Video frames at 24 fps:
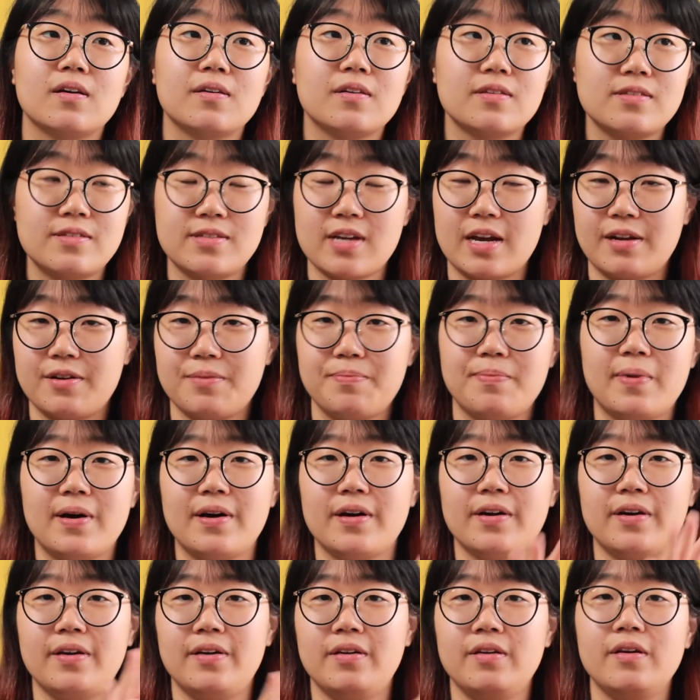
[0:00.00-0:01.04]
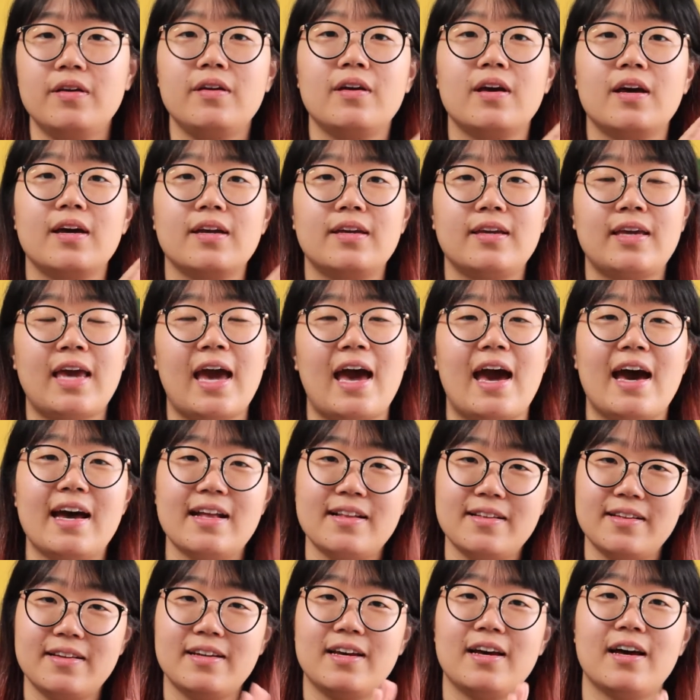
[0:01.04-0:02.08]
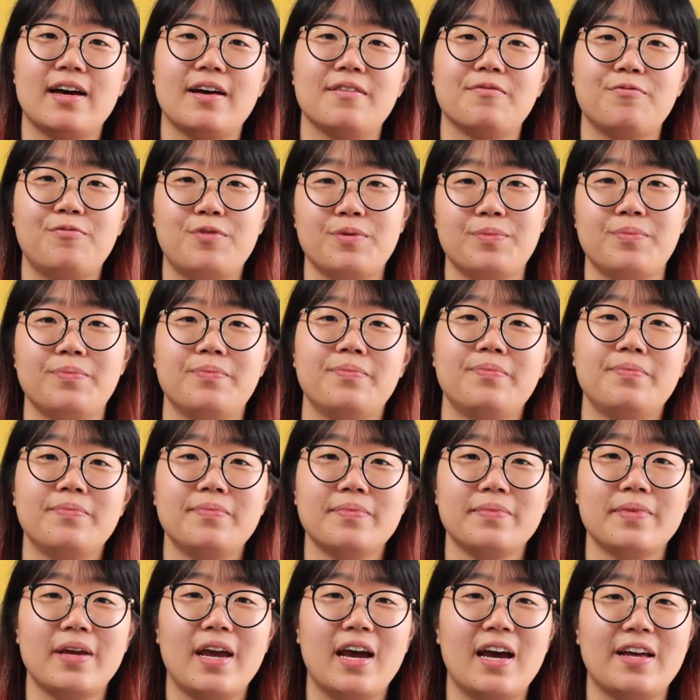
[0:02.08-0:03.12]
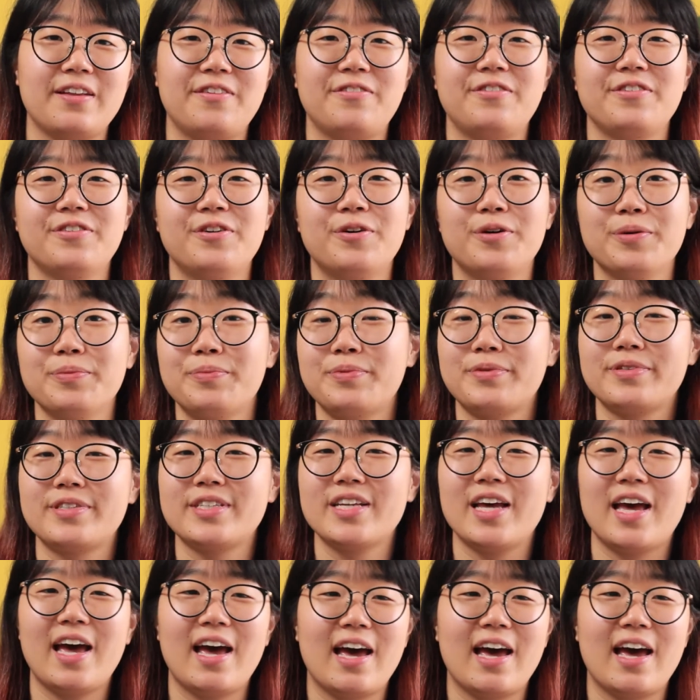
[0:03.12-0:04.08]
set up by Katt from Heather and Hops,